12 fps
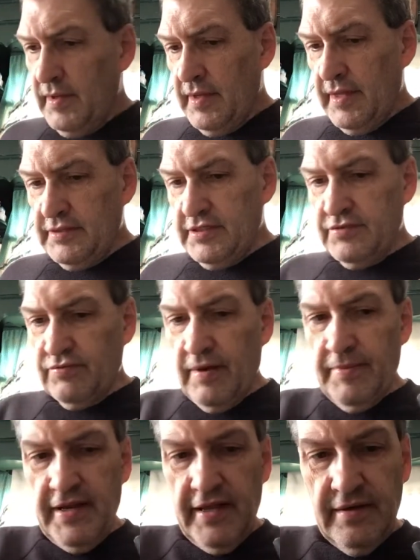and just
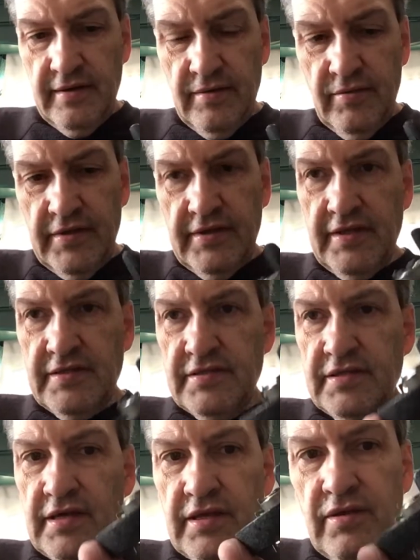rub it in with
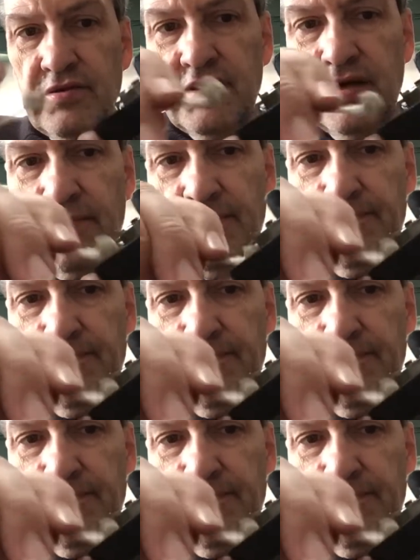this Q-tip.